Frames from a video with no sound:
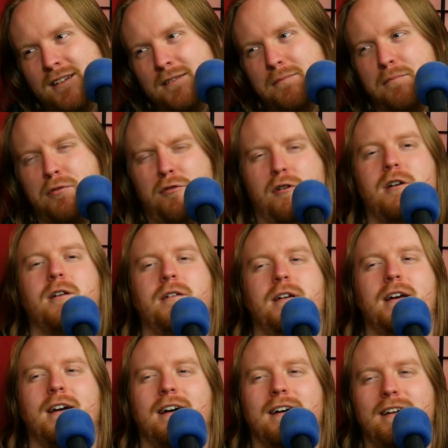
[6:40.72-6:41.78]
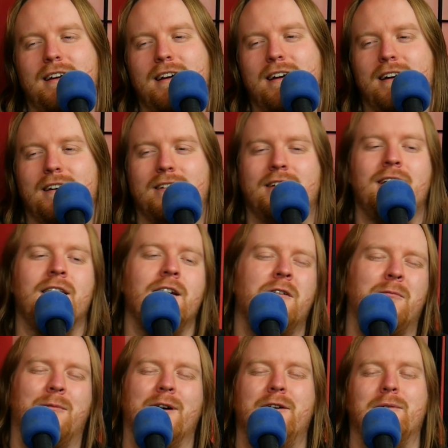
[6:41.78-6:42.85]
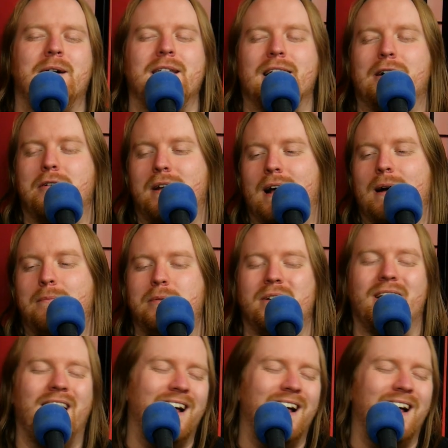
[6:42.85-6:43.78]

Huh. Poor, yeah, yeah. Wonder why that would happen.